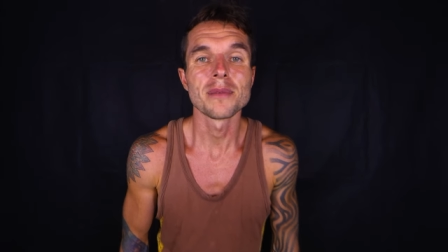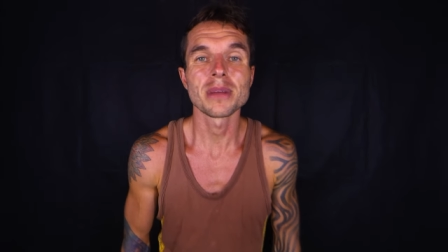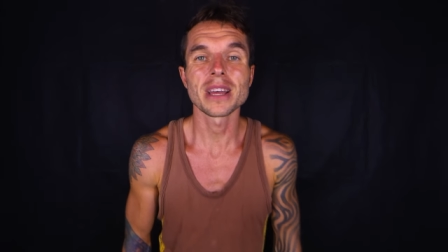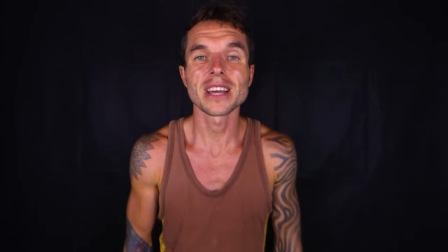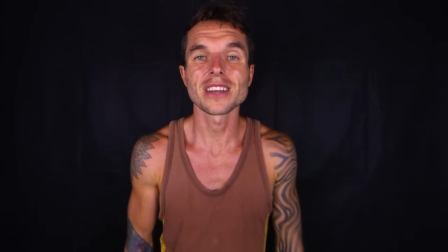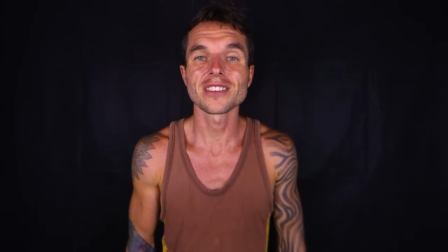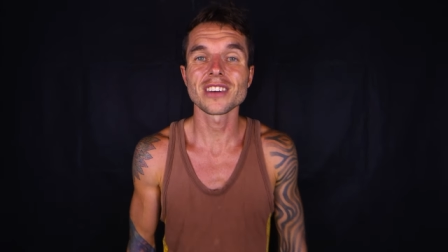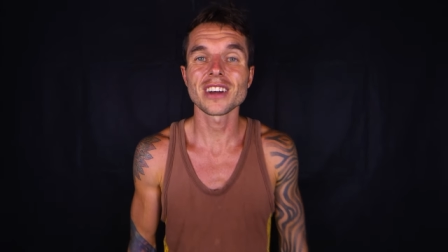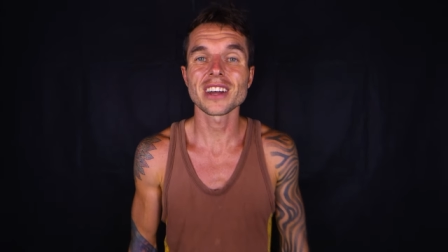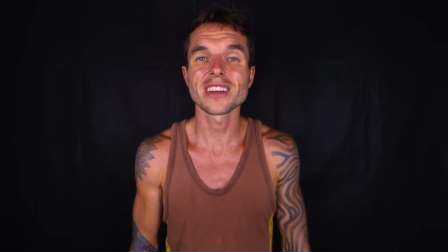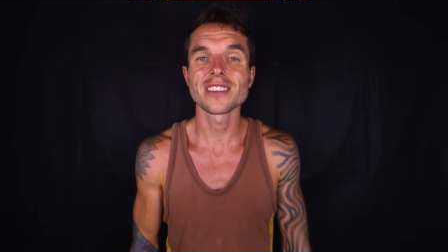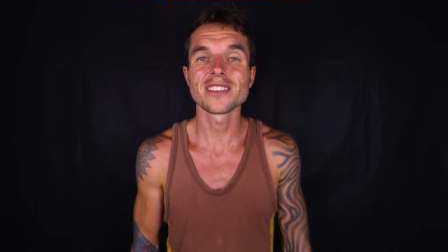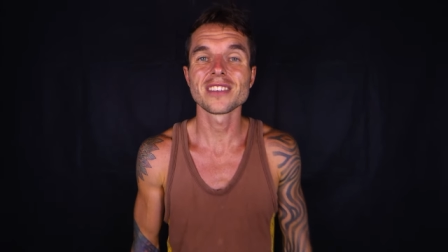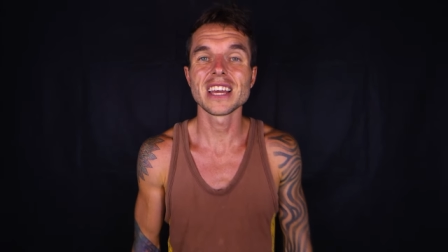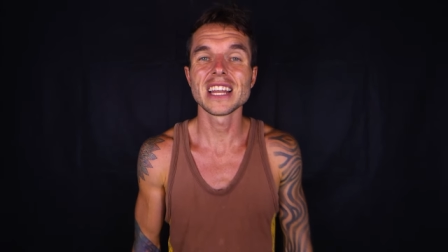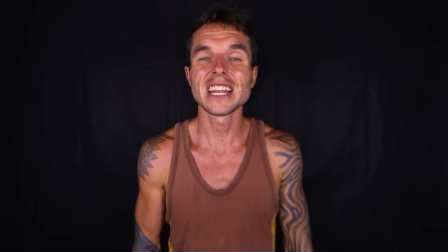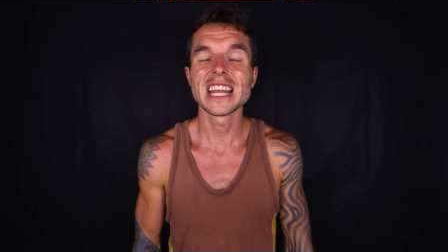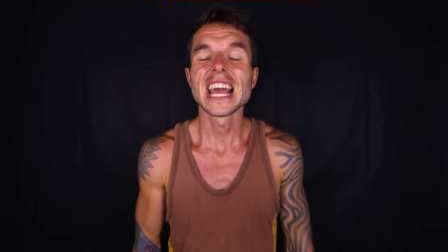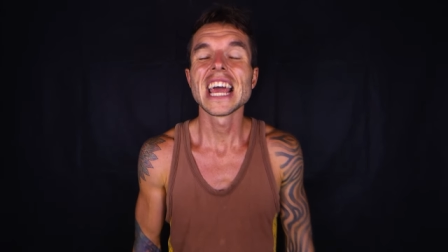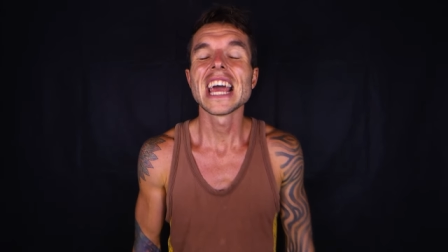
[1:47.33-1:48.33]
Because, like I
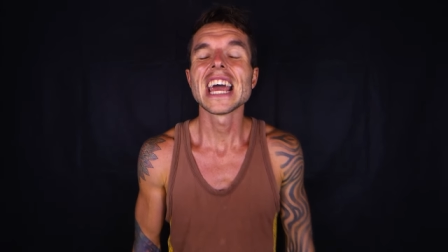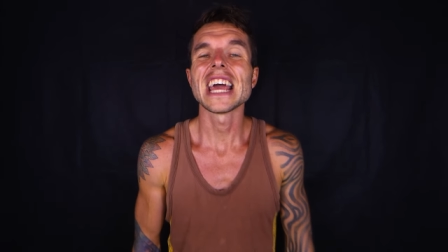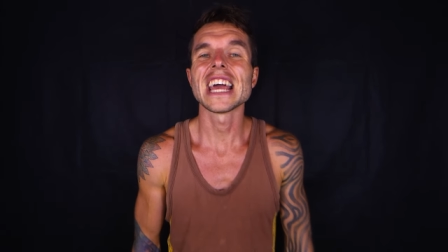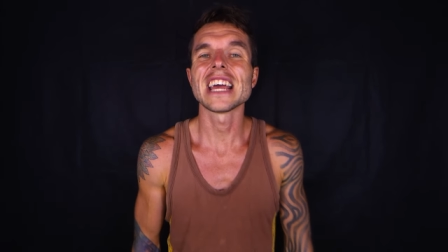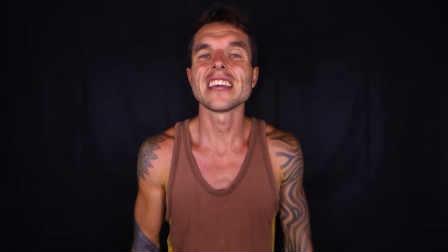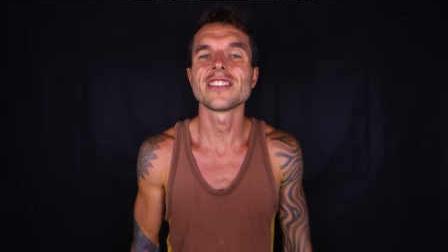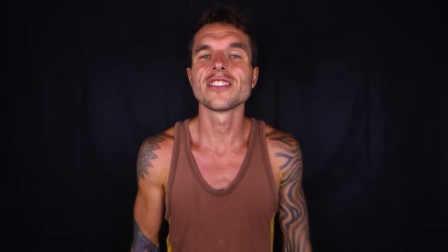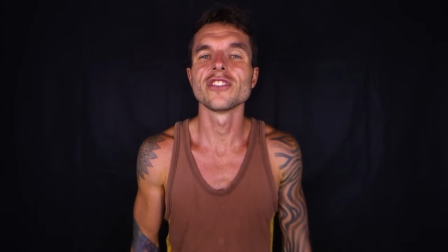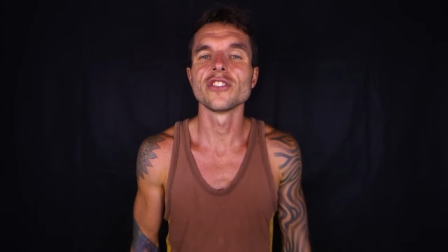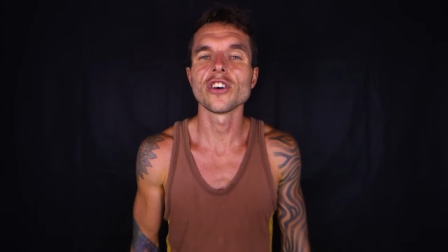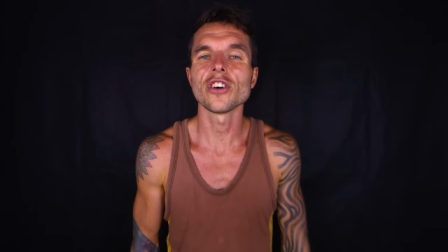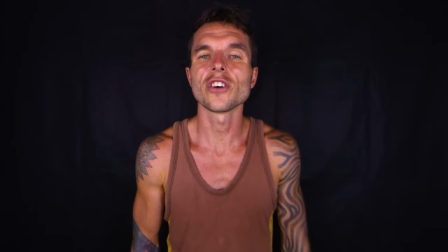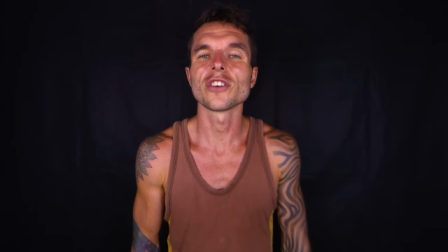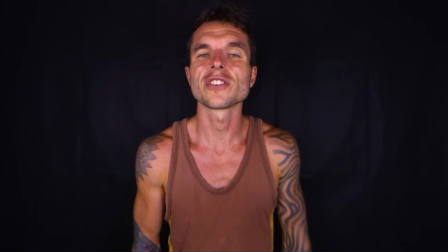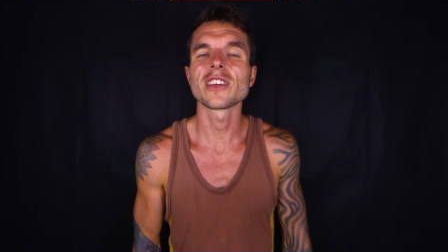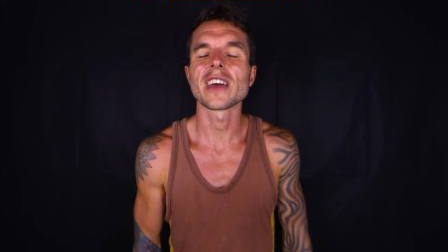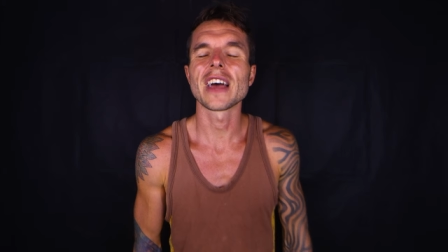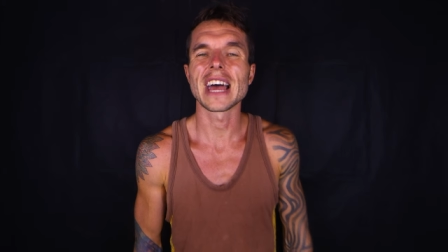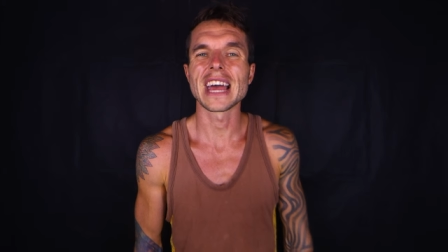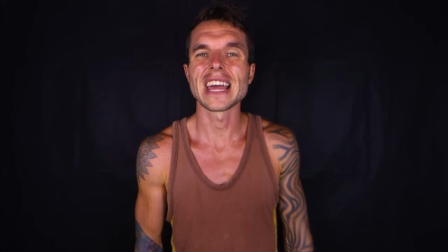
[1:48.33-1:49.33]
said, it's
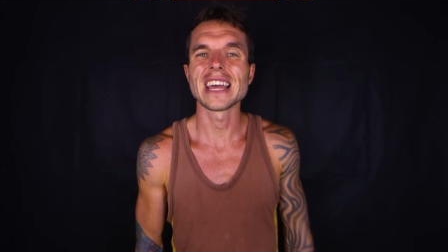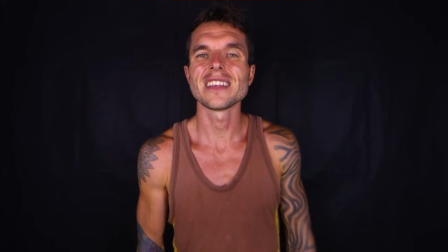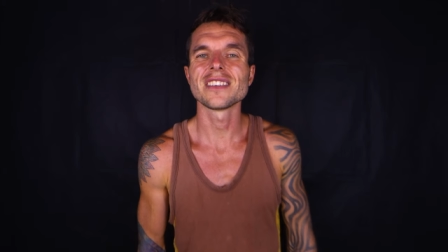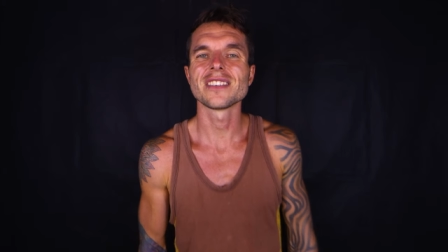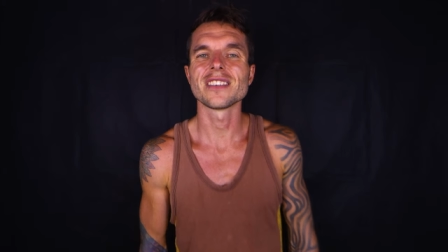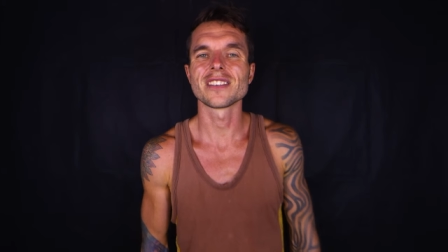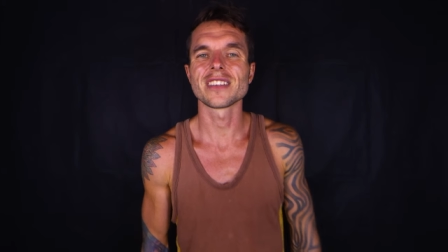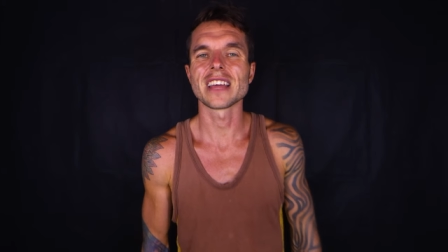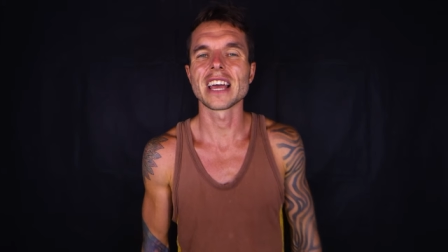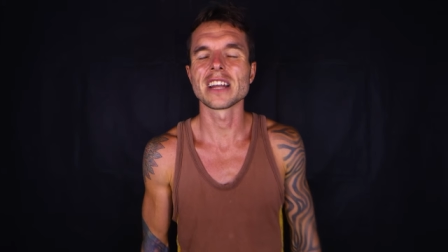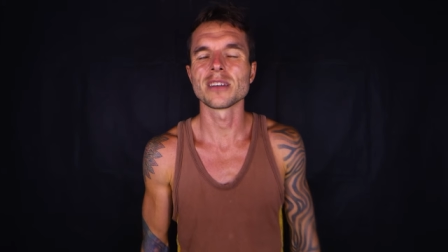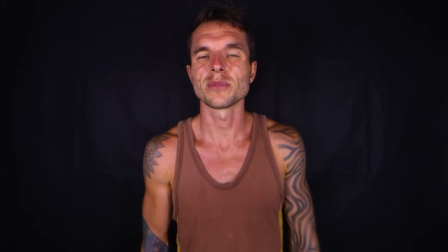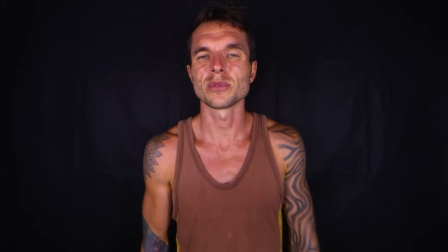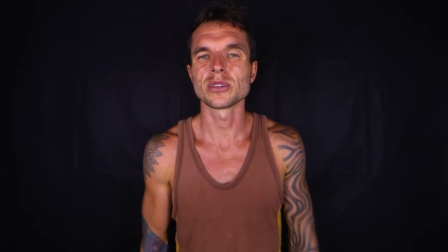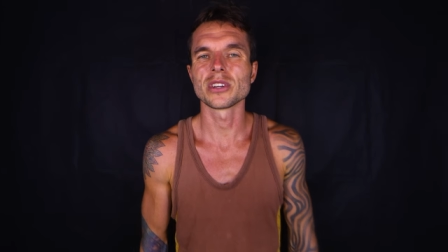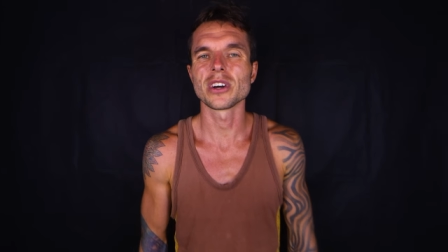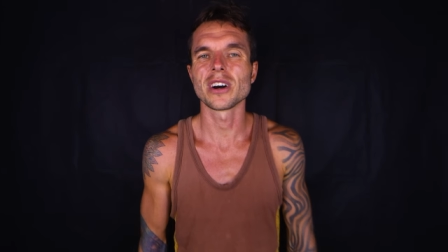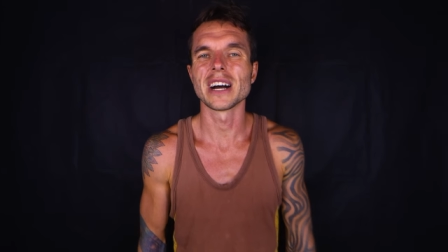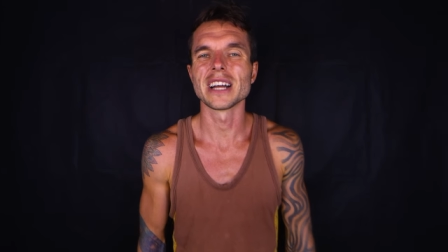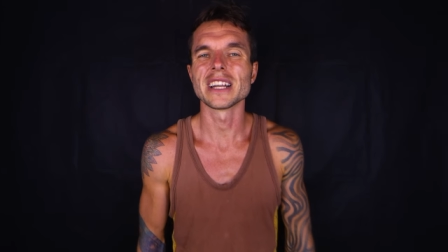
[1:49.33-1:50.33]
not a sustainable
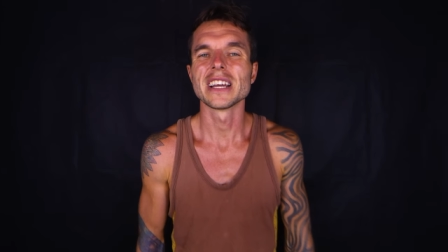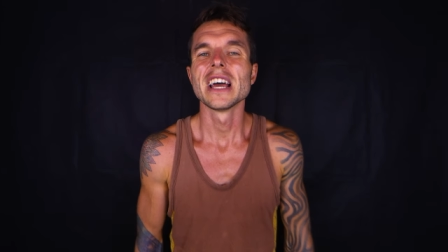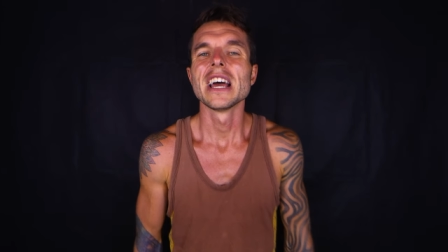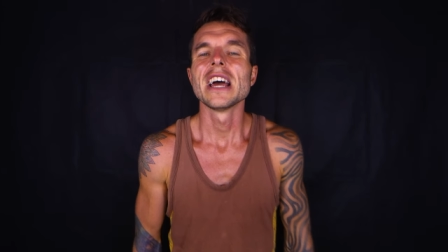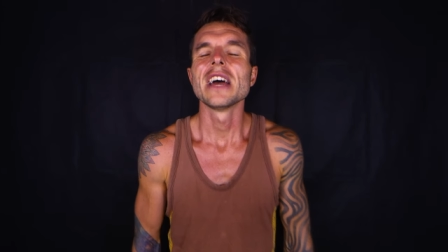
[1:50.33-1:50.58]
diet.